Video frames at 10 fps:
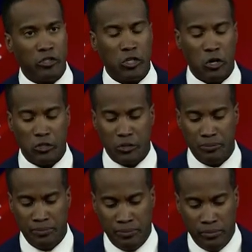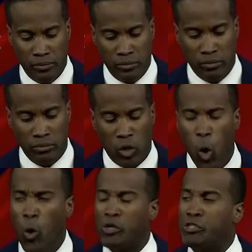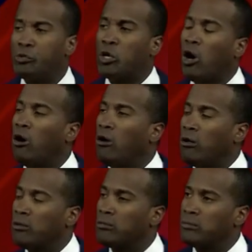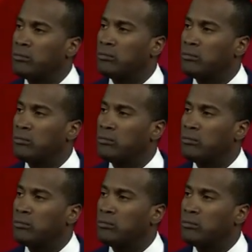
charge. Who would you call